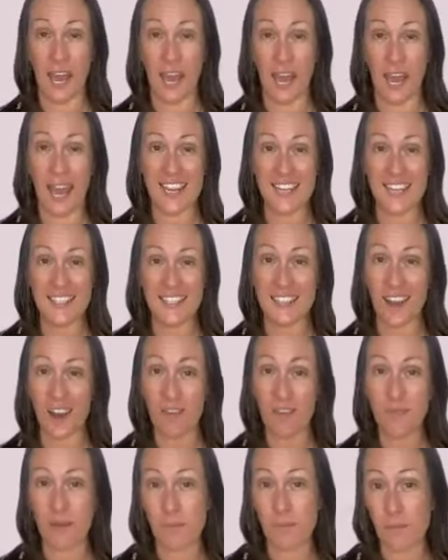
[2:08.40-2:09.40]
And
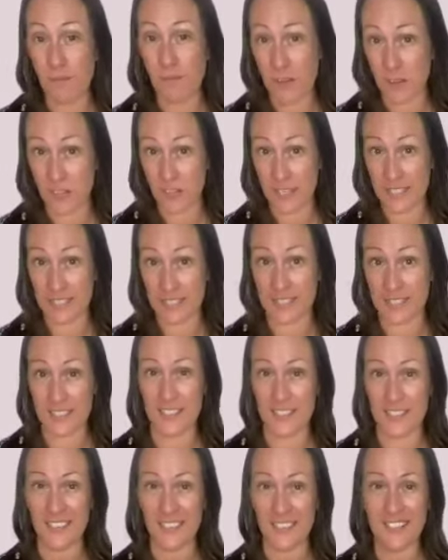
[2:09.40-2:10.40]
I'll pop a few links that
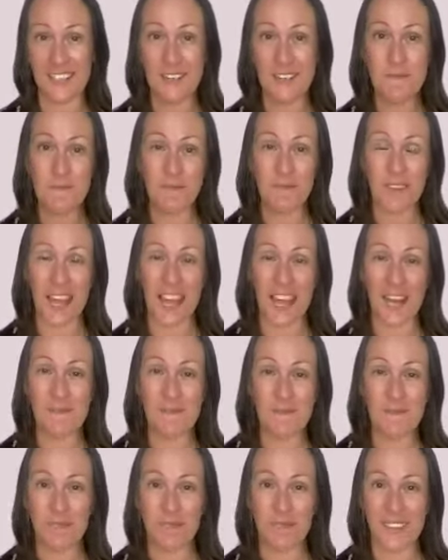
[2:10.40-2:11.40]
you can
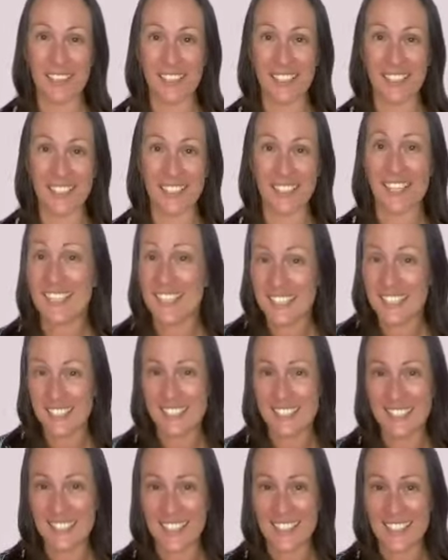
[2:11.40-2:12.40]
click
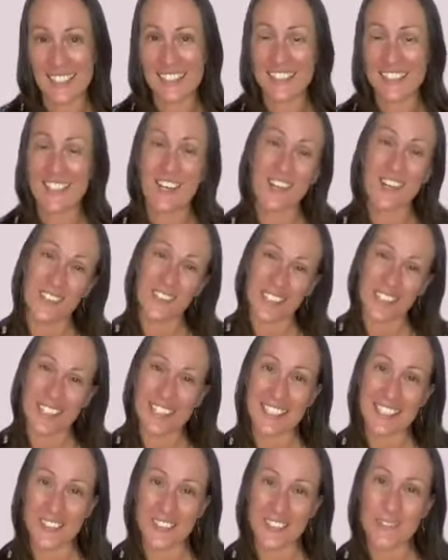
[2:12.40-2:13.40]
and, you know, look
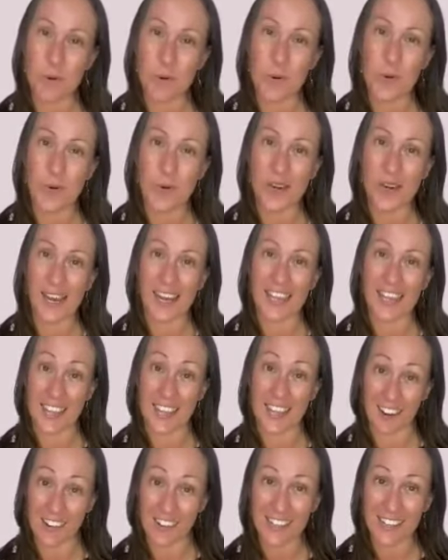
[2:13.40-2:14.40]
into more
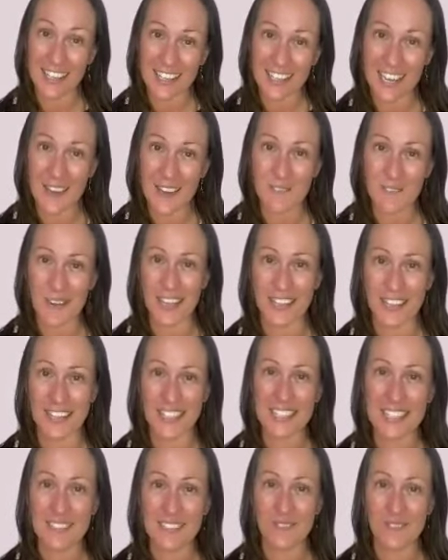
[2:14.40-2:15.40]
thoroughly about
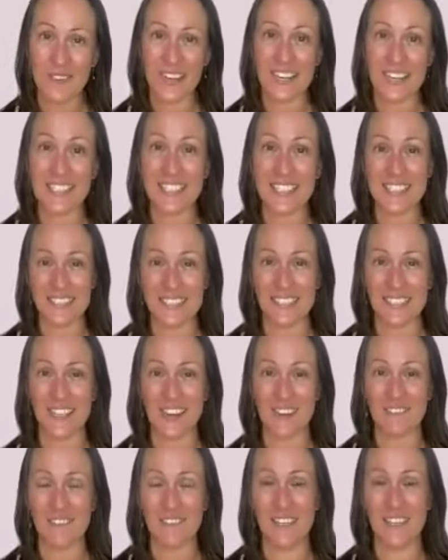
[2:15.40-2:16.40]
this. But I just
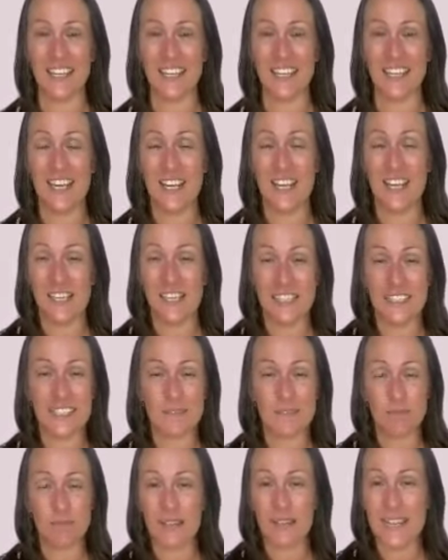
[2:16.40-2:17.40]
love that it's
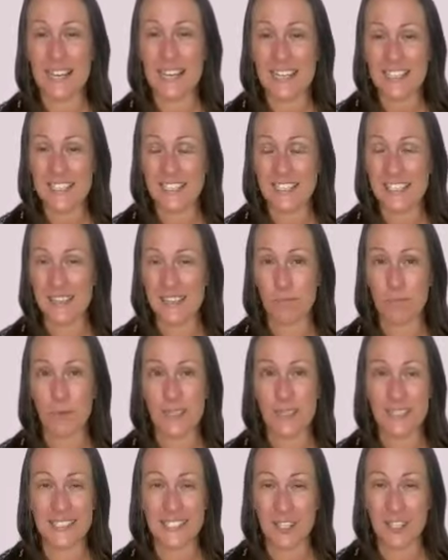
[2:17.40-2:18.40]
a blend that
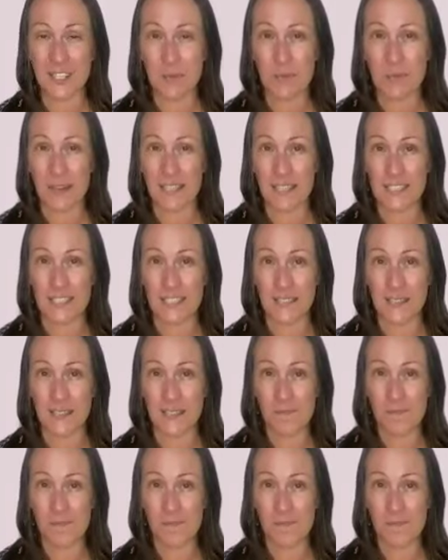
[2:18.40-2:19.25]
brings so much